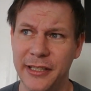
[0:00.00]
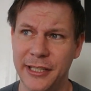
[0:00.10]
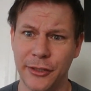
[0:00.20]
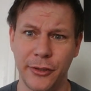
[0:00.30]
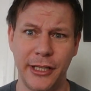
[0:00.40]

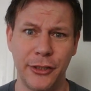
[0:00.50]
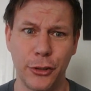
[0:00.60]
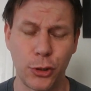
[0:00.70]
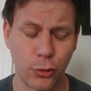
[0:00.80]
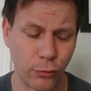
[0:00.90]
in
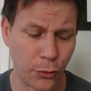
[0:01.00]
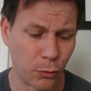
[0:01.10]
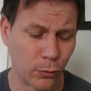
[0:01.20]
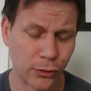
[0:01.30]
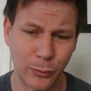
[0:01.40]
the corona
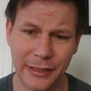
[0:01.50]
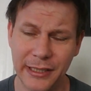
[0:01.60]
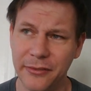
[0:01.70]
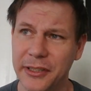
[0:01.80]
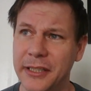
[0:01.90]
world we
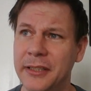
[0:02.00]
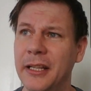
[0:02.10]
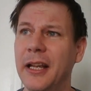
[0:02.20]
live in.